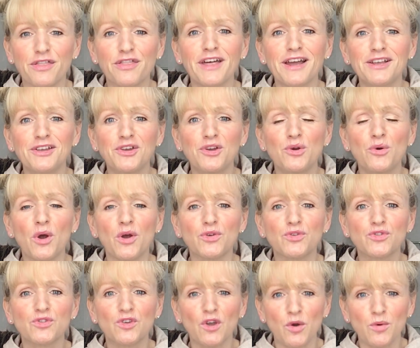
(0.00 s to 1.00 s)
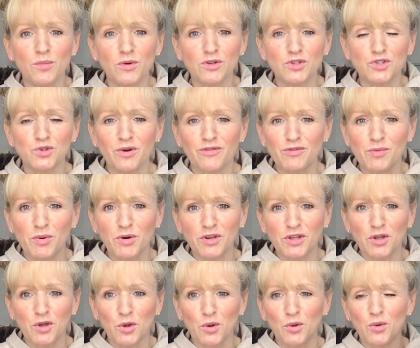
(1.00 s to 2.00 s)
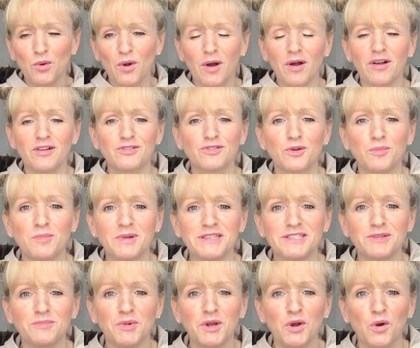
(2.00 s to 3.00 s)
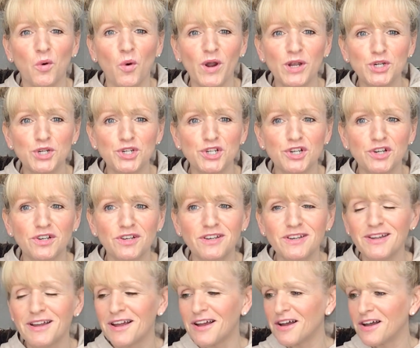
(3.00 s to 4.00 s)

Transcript: Thank you so much to everybody who submitted me a question.